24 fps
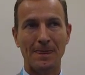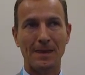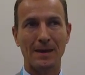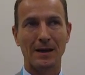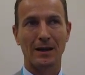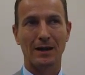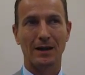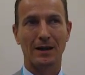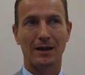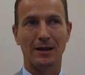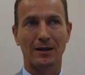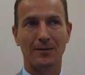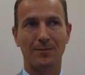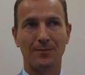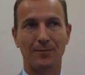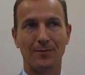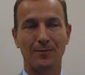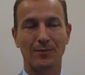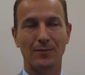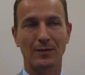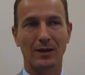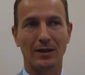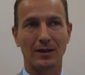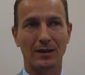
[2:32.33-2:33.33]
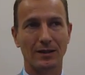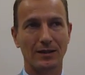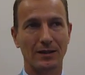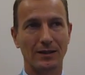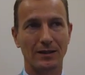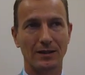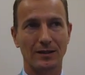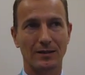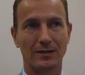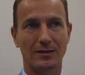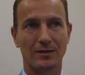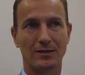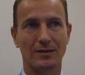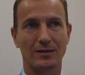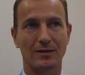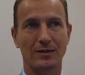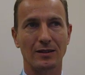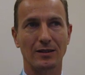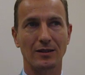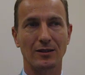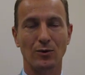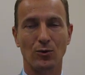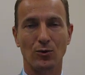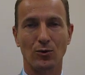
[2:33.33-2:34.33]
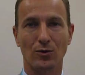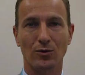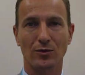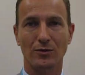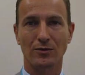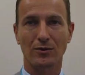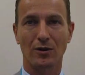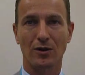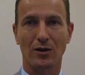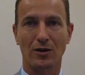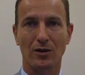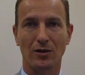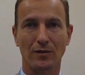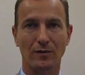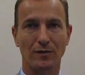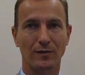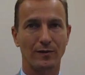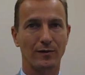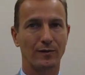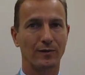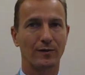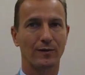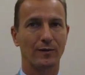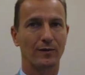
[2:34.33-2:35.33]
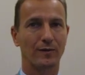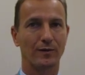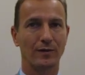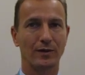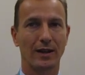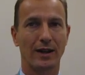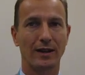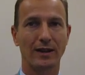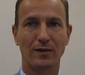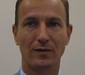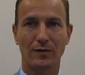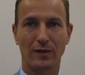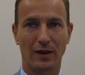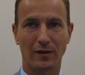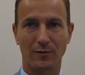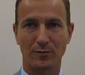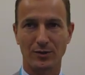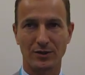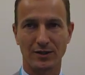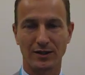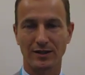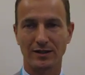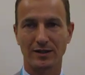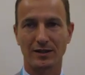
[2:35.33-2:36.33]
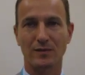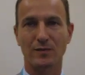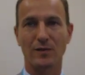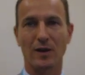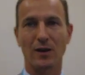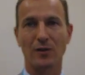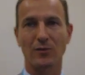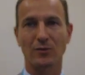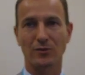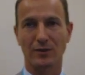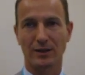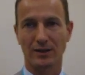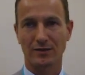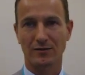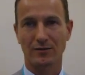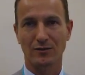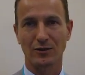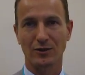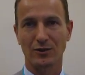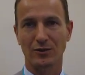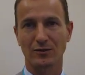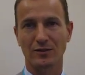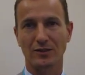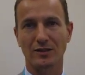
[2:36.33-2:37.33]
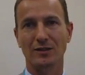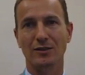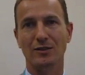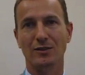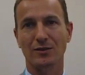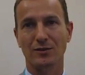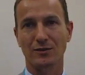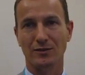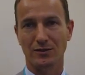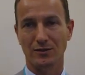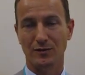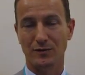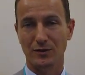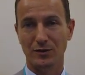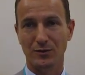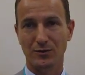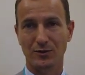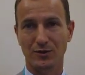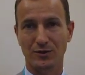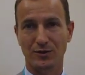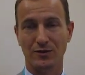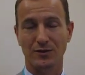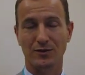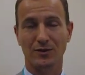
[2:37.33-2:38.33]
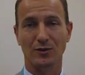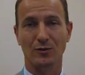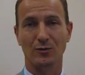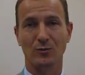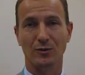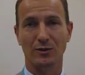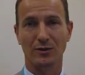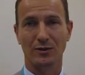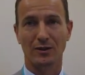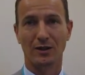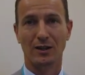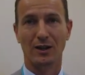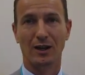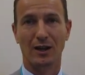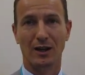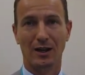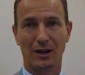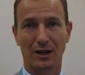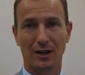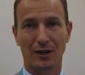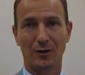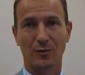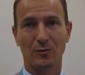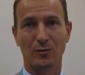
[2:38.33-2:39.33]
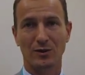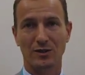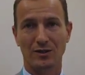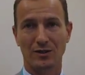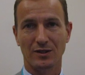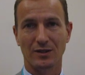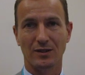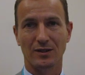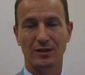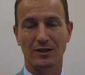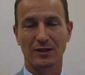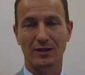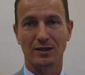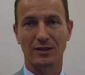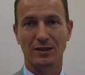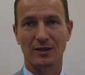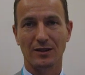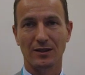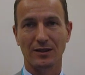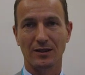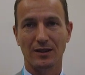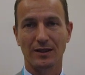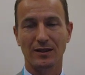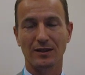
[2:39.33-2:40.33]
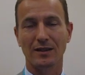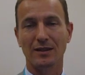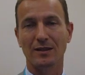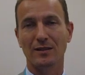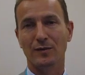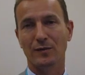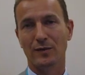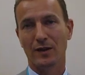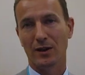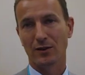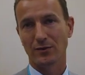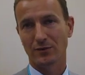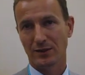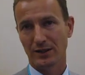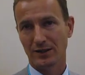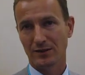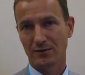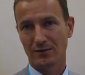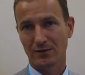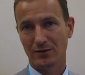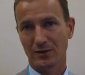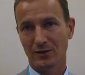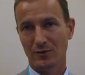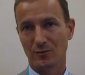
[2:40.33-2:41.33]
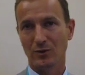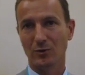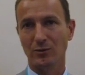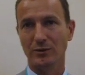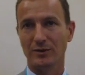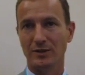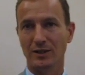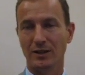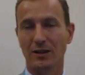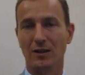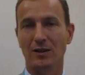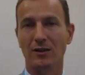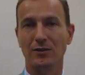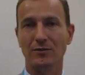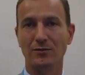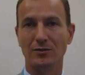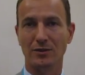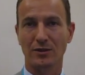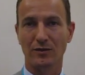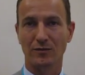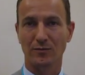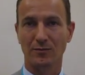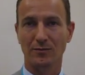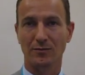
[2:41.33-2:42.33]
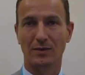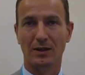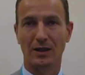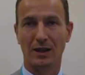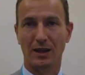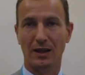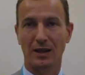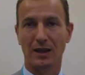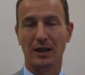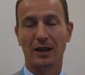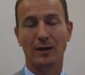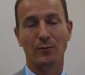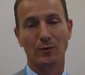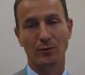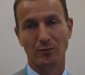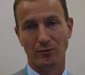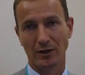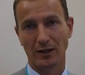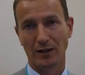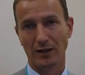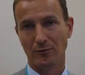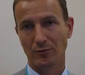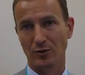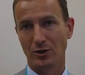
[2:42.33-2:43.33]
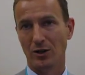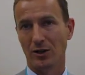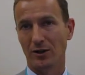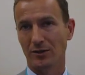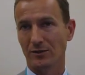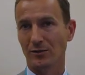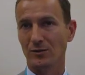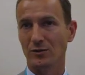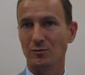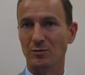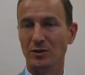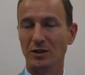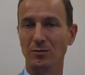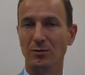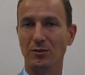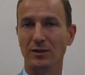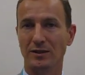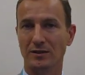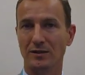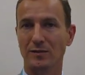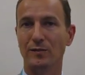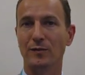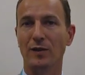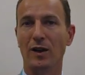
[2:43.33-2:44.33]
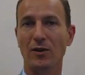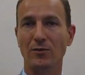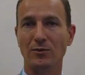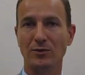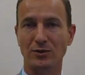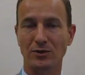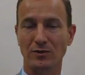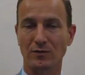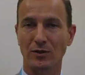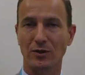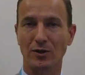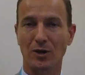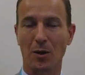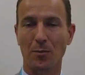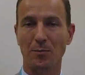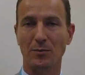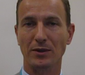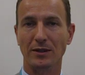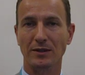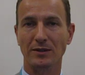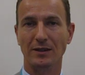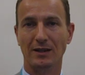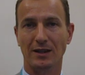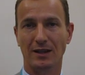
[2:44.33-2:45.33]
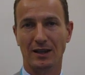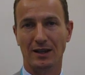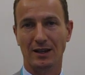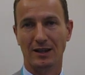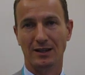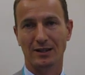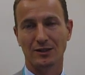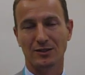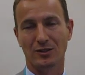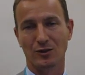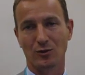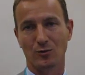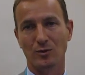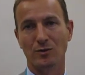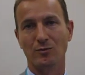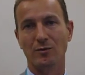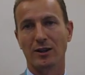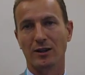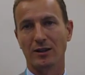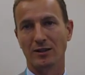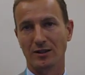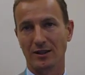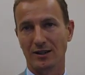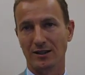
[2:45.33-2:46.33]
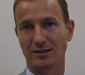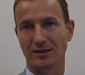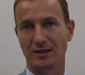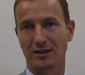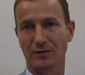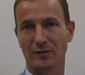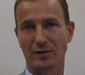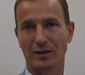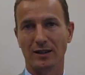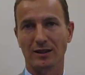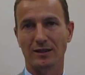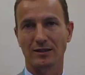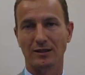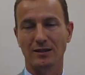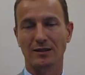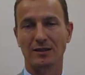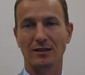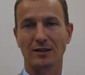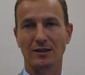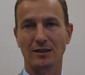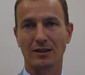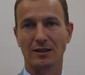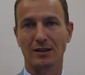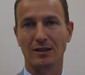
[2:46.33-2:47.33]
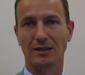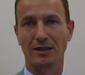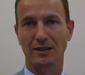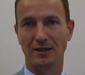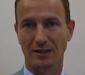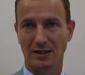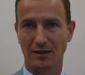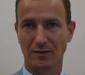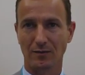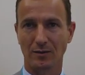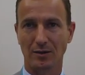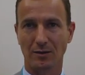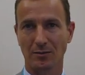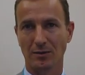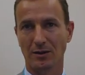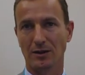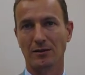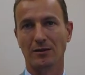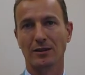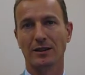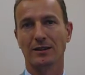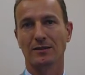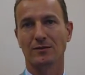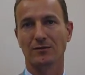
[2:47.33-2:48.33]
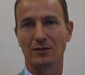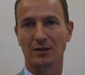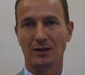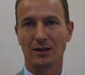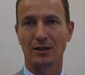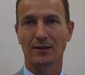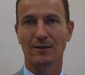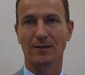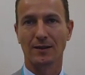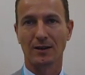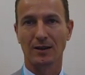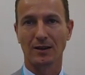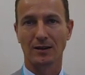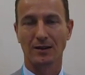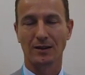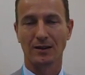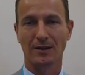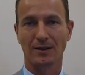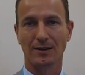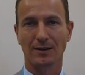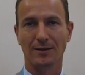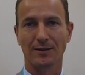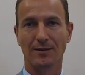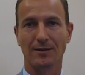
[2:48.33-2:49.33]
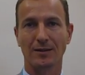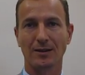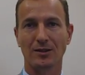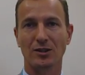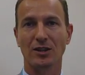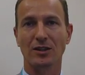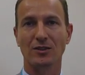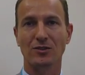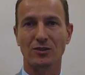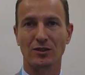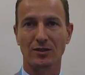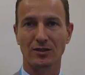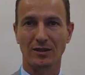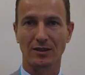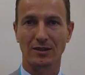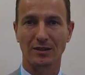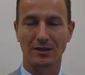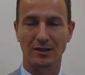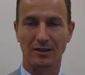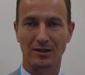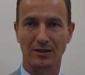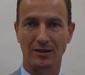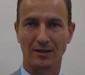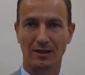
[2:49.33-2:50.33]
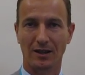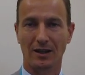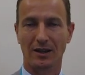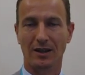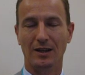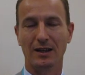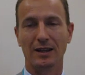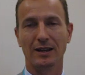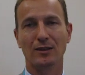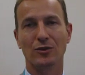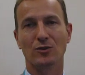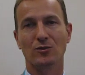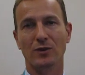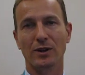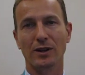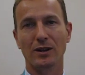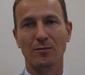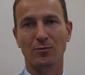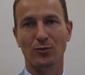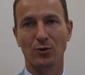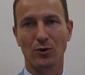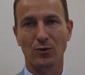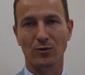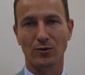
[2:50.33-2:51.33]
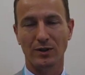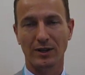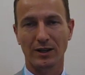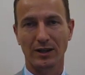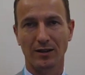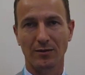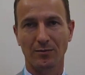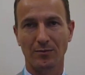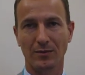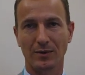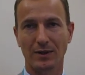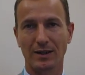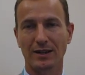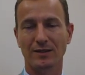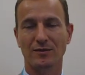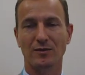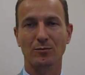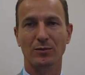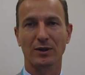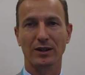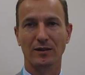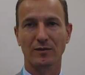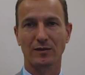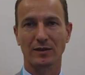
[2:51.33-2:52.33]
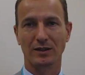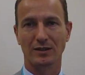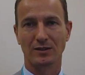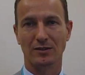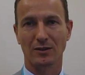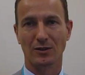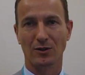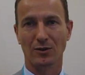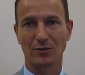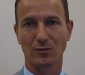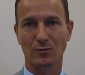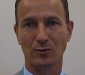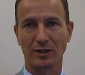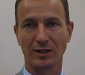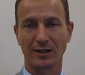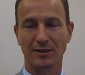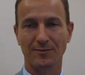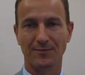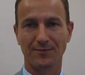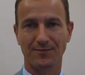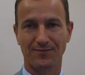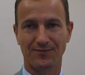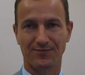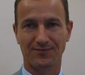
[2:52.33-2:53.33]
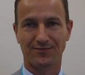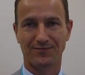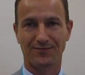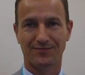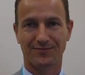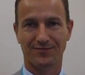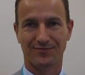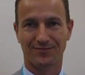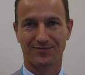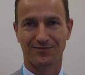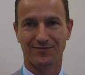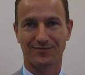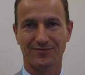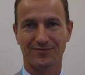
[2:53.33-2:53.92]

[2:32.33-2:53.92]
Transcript: Uh, it's in the order of ninety-five percent is founder astronauts, and the others are futures. So oh, okay. We sell, uh, and then the founder astronauts, we only sell one hundred of them, and we really regard those people as the founders of our company. Okay. So we recognize that fact, and uh, in giving them a little extra uh, attention in the, in the training program, extra benefits along the way. Okay.